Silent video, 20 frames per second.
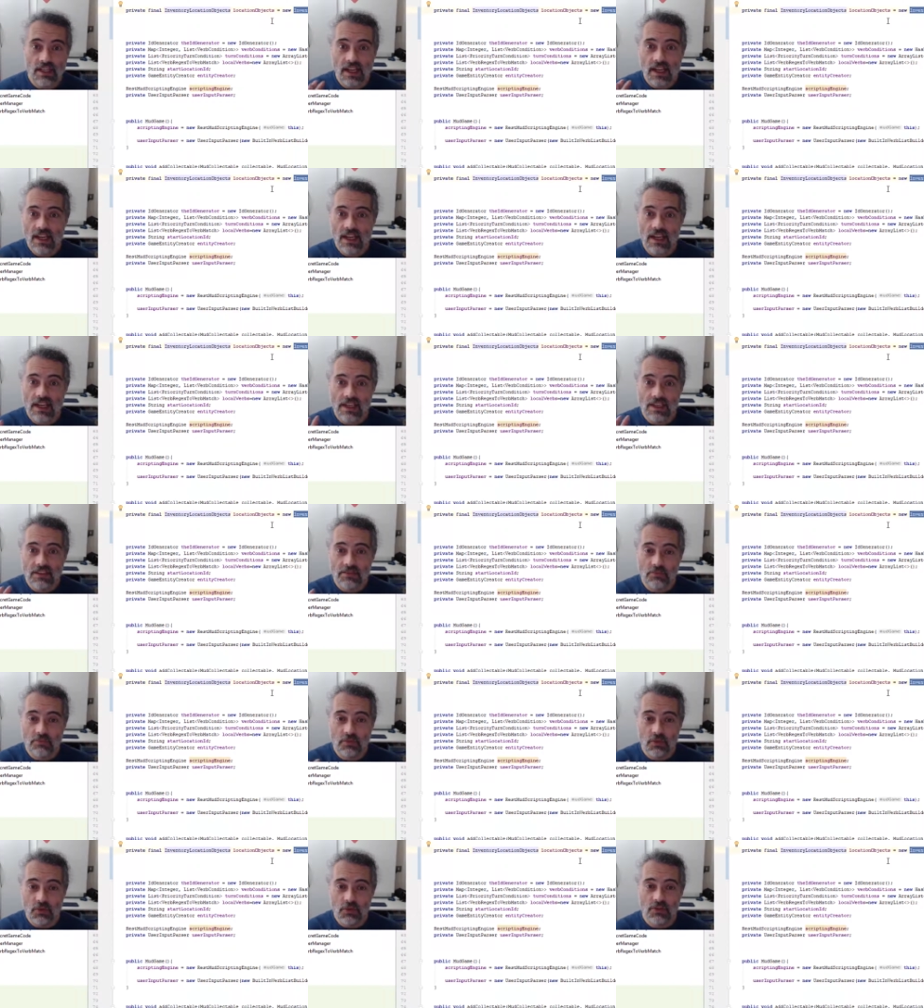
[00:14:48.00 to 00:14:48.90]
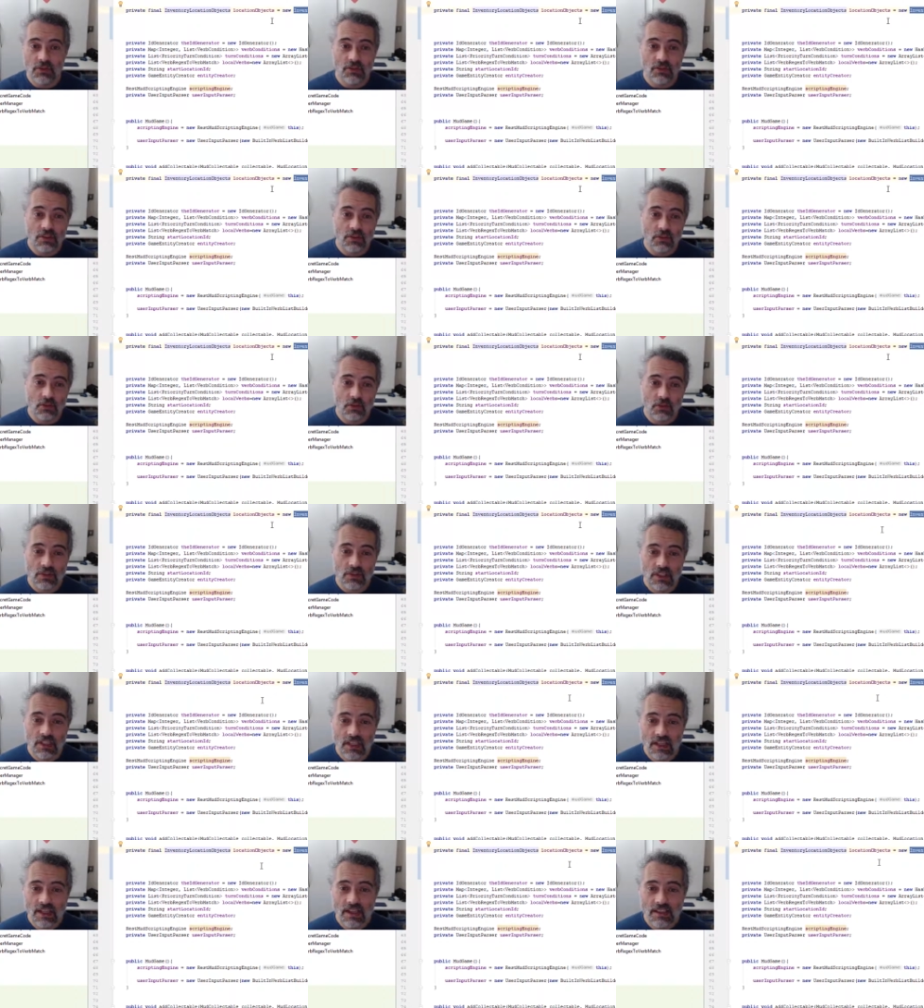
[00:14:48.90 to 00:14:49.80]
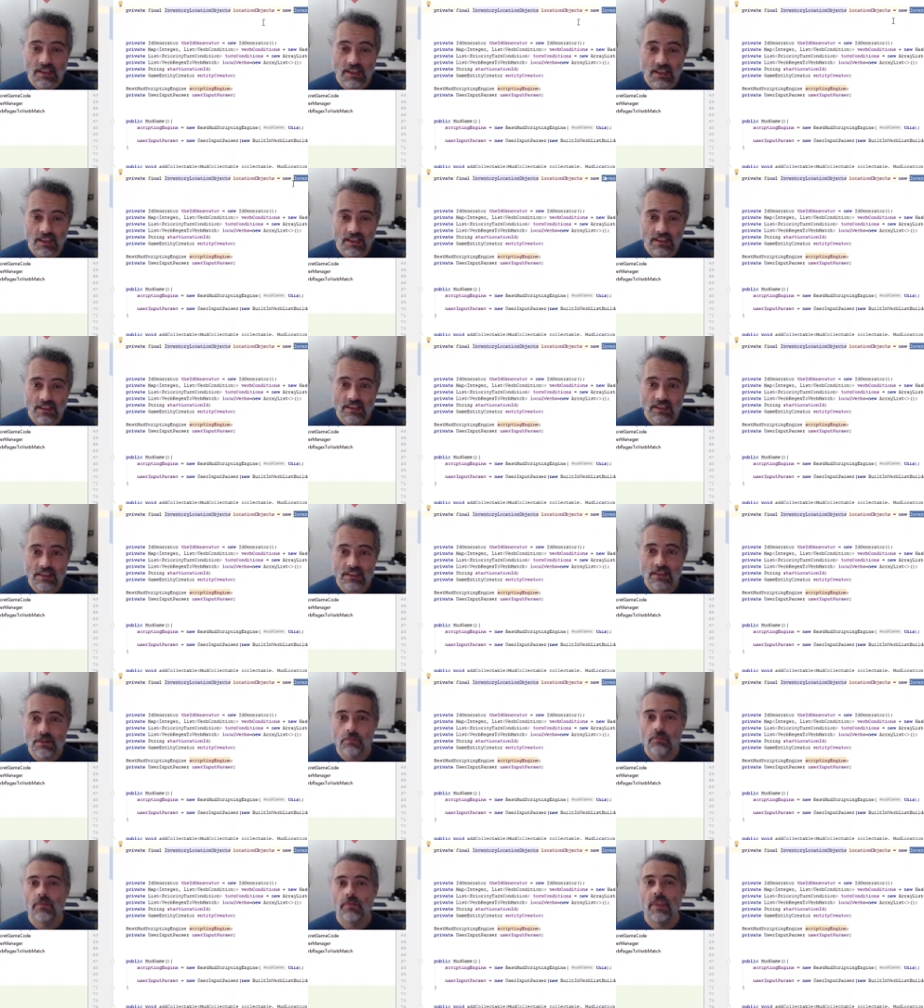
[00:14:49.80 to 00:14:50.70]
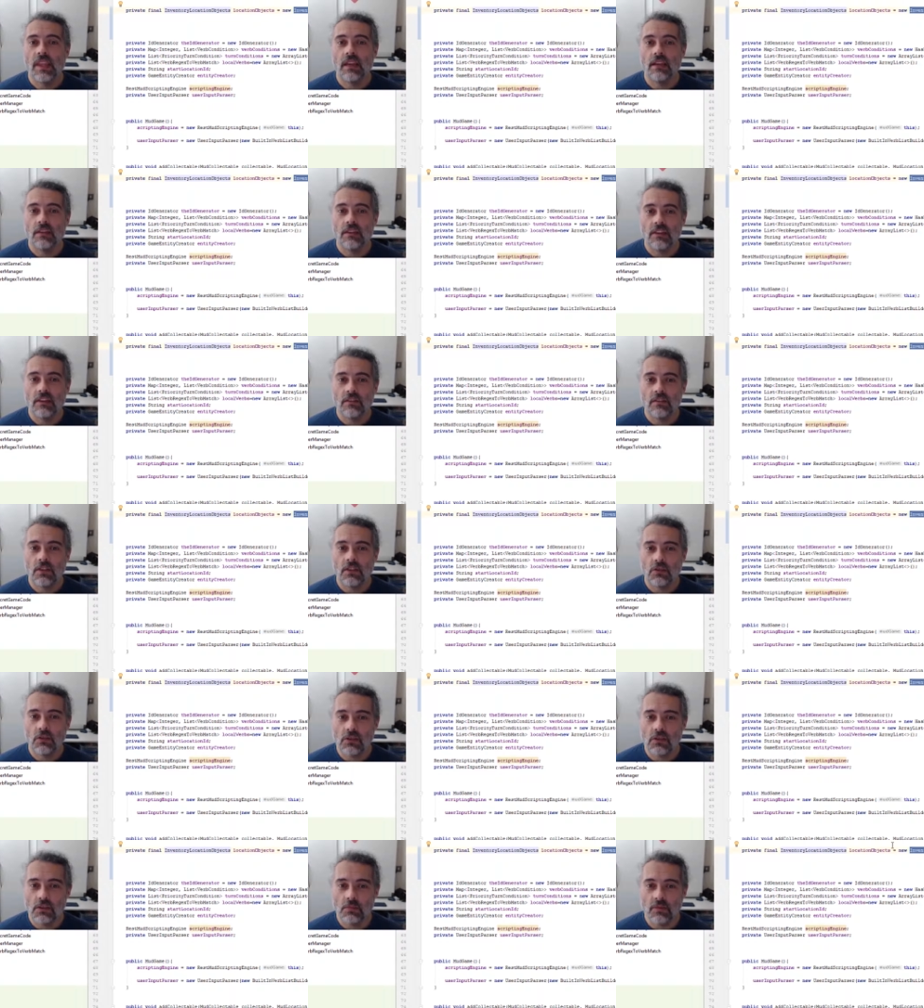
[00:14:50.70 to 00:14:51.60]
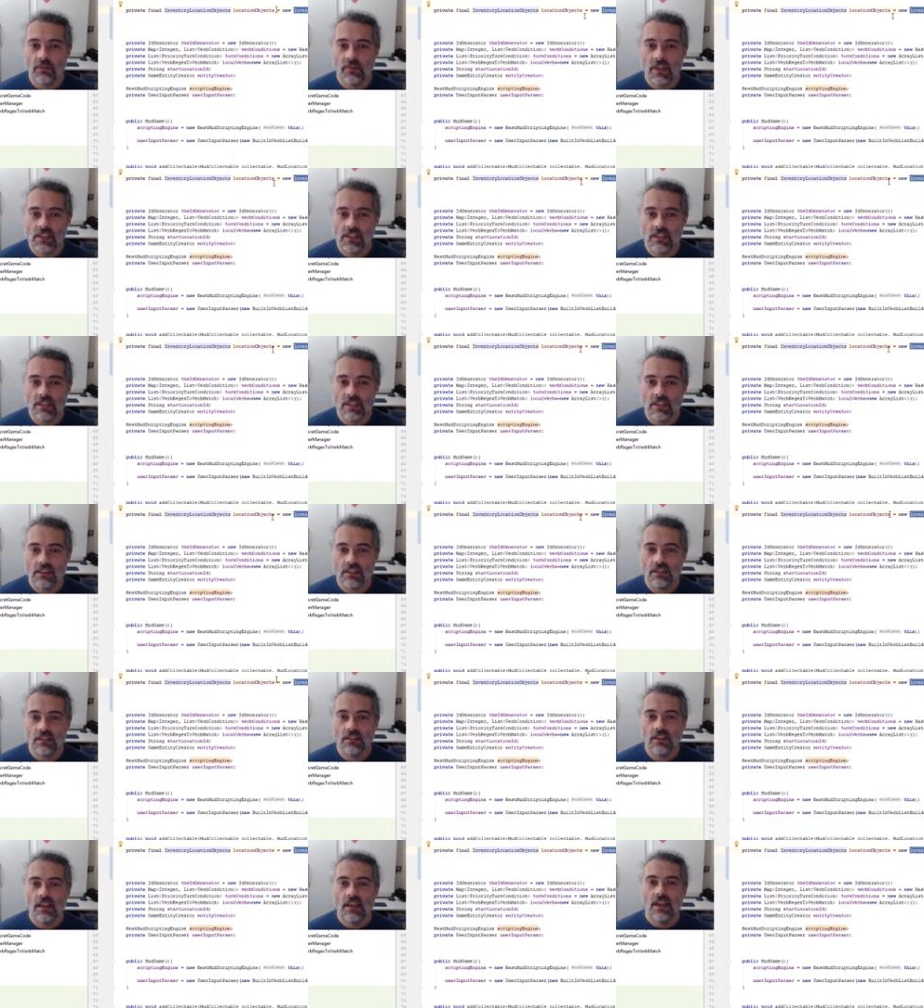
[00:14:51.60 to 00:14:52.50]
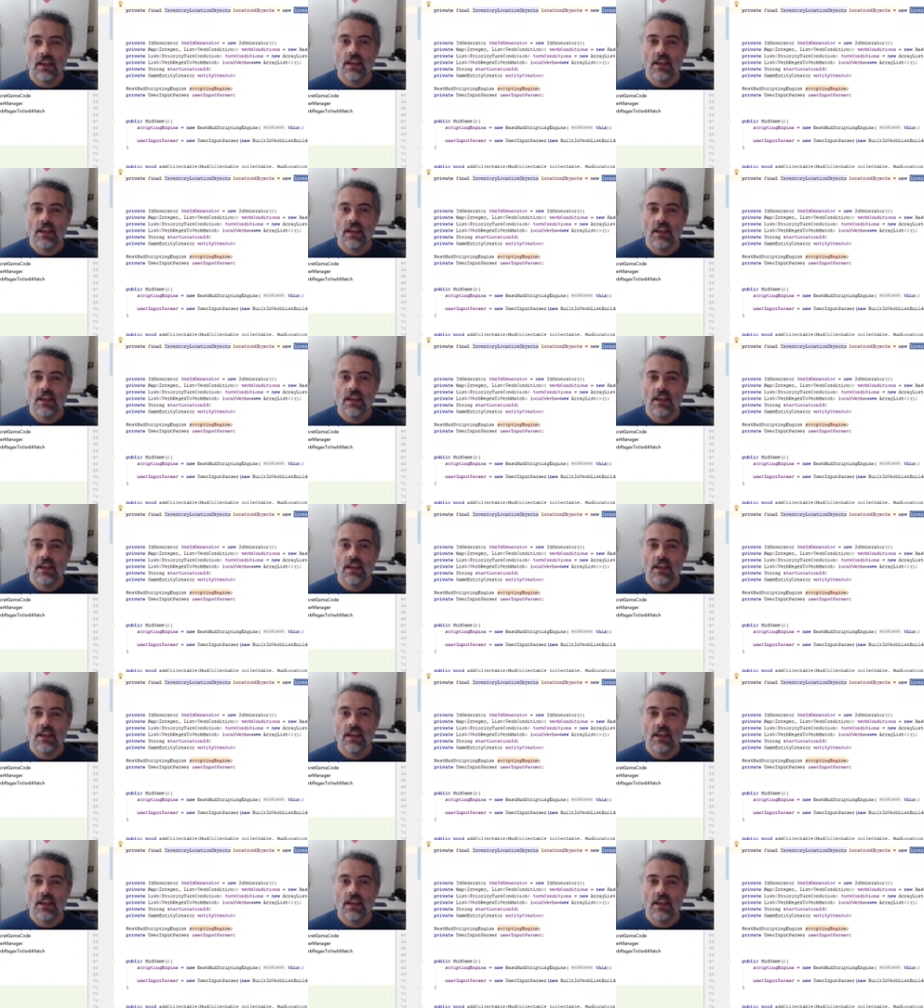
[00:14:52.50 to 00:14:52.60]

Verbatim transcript: had most of the code that I needed. I'm going to have to do some investigation.